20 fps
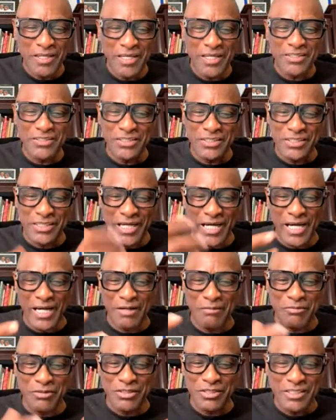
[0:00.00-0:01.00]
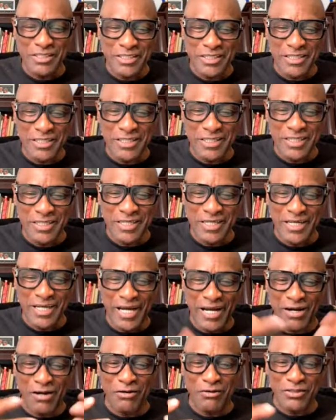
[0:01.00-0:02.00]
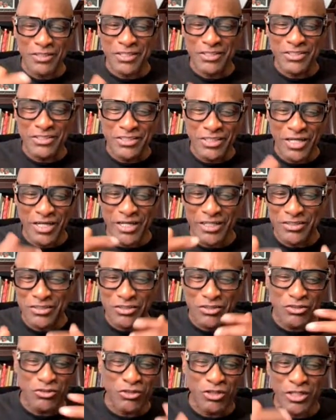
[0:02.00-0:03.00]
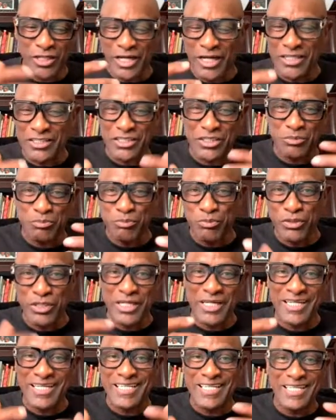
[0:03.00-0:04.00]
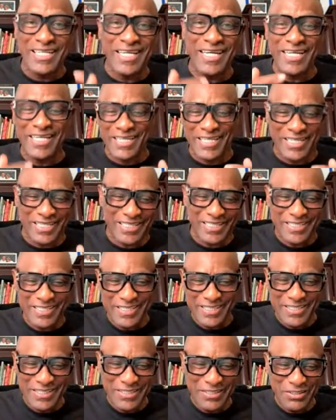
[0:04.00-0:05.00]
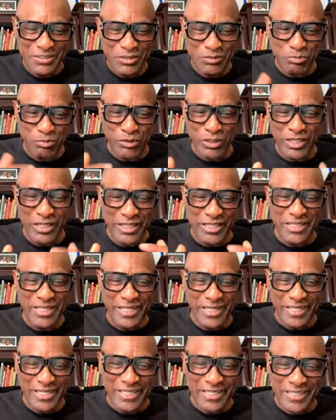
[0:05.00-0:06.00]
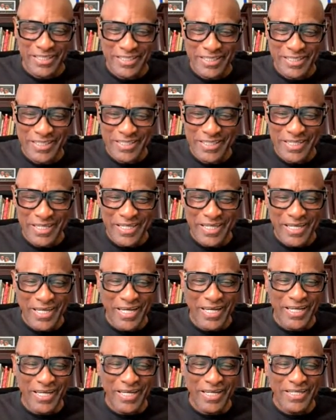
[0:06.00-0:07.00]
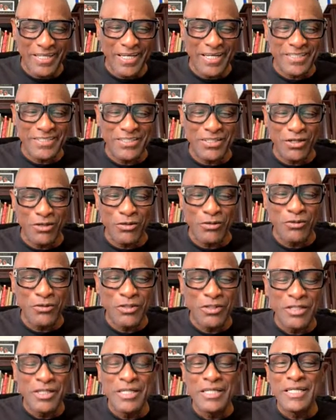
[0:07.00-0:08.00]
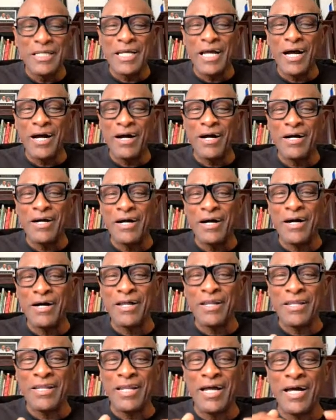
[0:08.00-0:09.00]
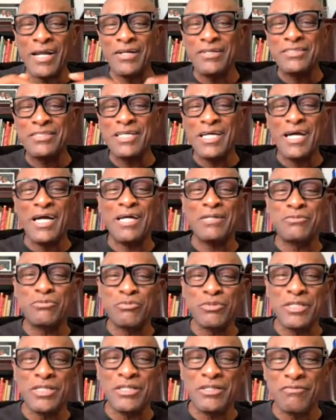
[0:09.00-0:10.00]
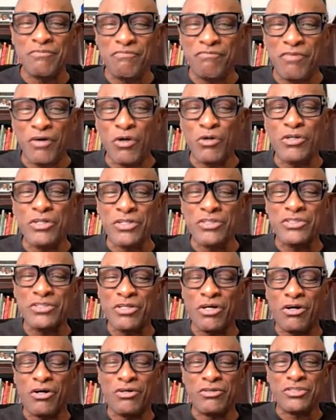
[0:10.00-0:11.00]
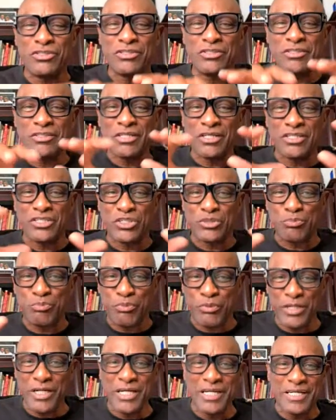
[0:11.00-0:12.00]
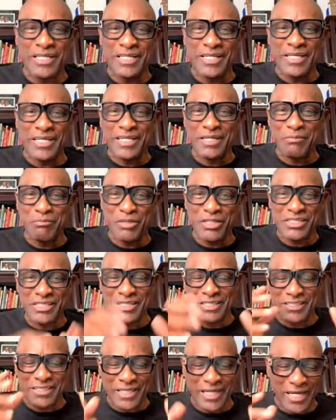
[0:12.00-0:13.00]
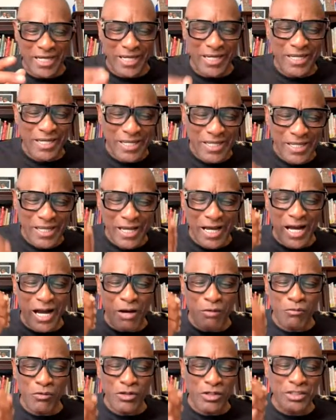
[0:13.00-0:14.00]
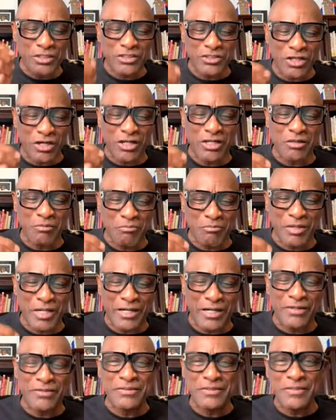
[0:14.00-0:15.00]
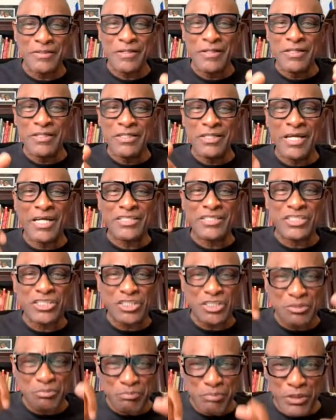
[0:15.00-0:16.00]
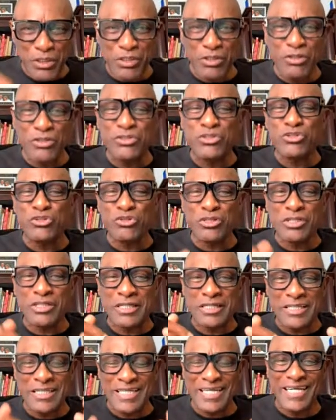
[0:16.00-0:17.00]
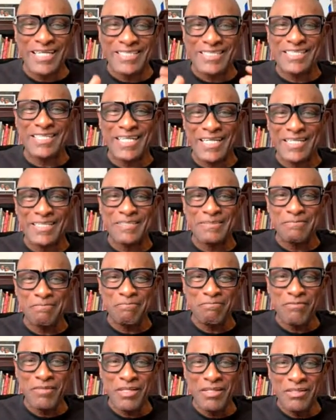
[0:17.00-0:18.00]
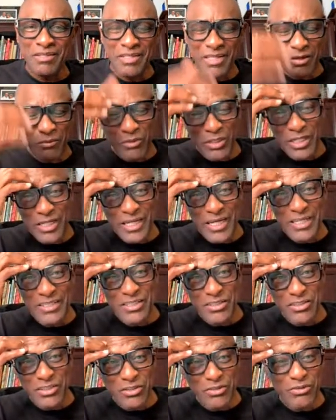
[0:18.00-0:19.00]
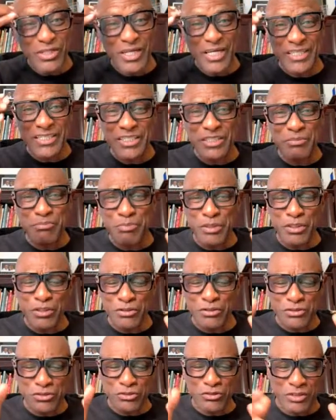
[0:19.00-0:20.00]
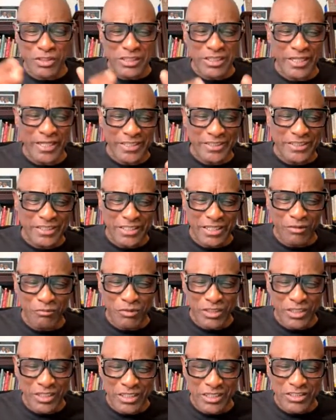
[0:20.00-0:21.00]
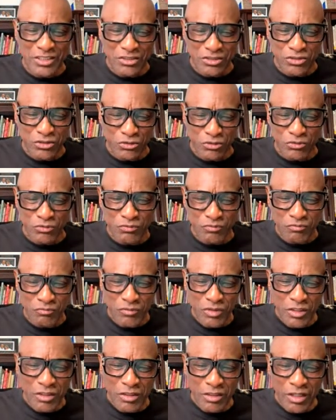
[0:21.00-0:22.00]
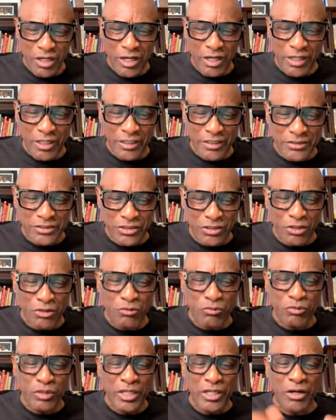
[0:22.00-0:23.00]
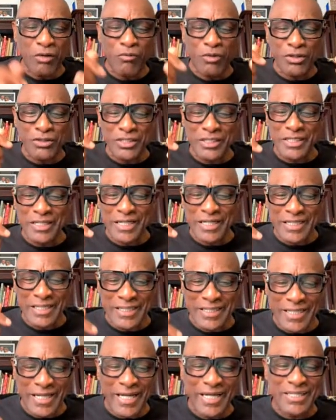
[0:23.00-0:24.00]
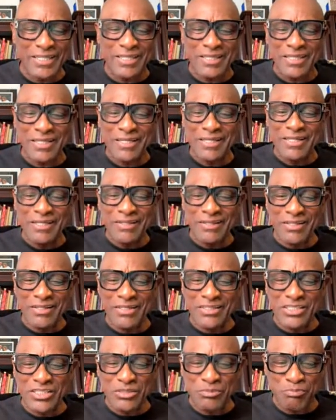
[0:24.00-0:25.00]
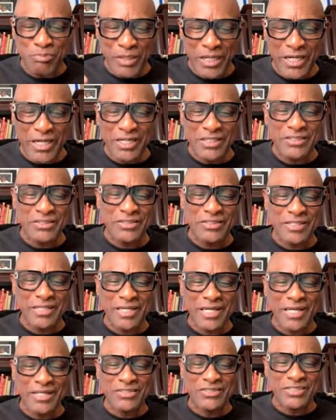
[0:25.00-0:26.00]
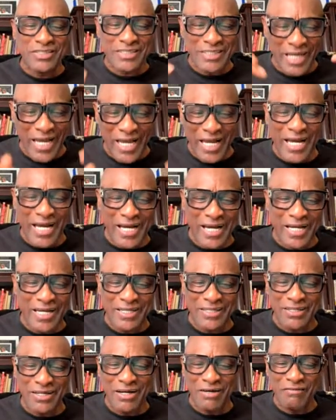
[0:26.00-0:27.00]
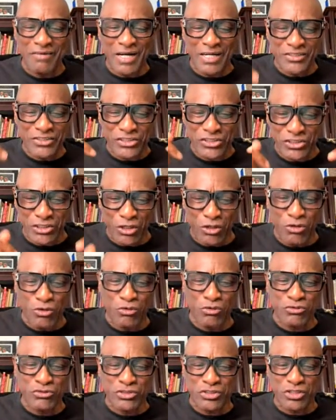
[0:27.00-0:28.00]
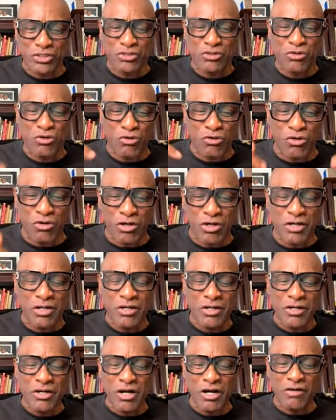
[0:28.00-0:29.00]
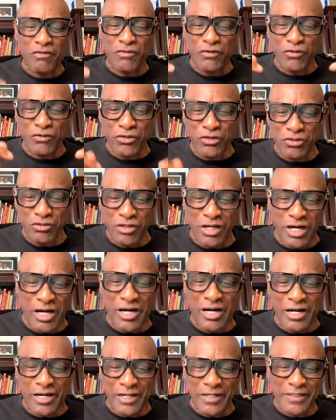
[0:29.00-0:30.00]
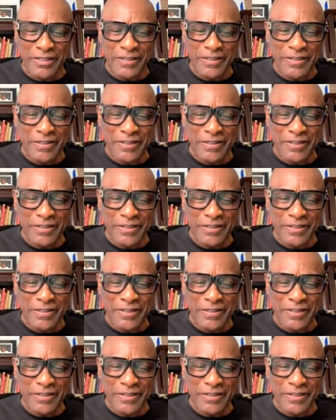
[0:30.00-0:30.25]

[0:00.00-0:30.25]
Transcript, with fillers: It's the time to get out and start doing our spring cleaning, spring cleaning. And, and, and so uh, a lot of times we focus on the spring cleaning, but today I want to talk about that spiritual cleansing that we need to do, that spiritual cleansing that we need to do. Uh, so we don't want to neglect the space inside of our souls, the mm-hmm. core of who you are.